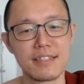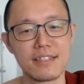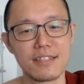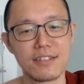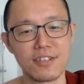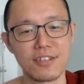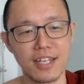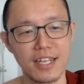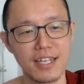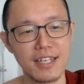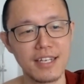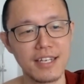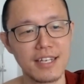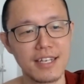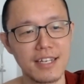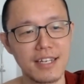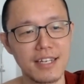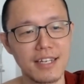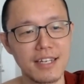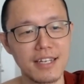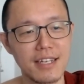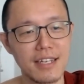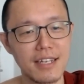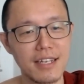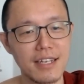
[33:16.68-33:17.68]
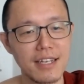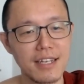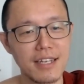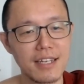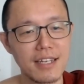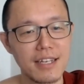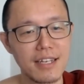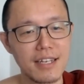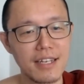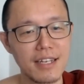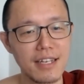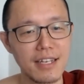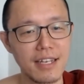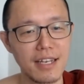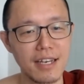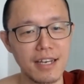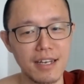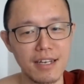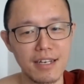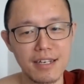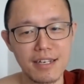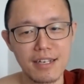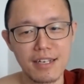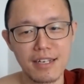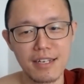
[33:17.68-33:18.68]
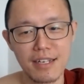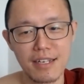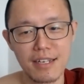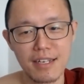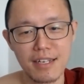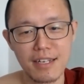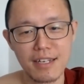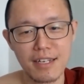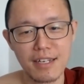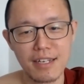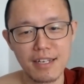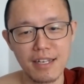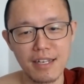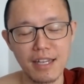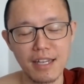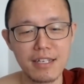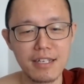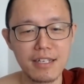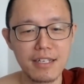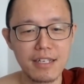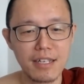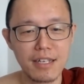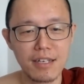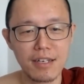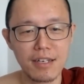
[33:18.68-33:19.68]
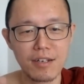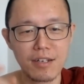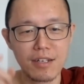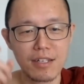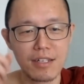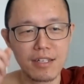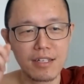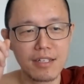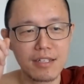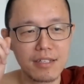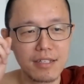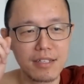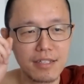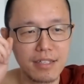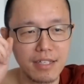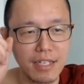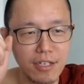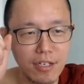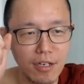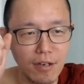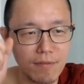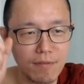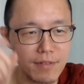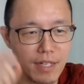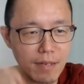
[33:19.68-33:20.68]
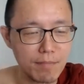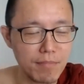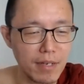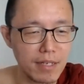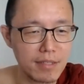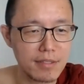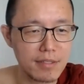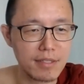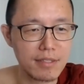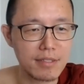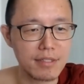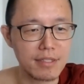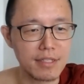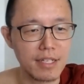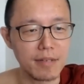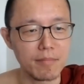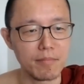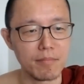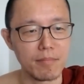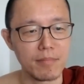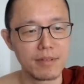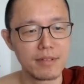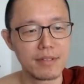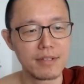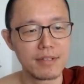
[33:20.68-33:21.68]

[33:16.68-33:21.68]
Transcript: Okay. Yeah. And think of that person's name.